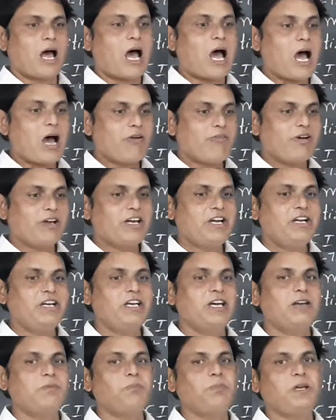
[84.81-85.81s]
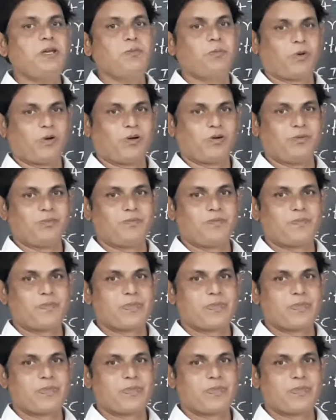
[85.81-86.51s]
our Indian people.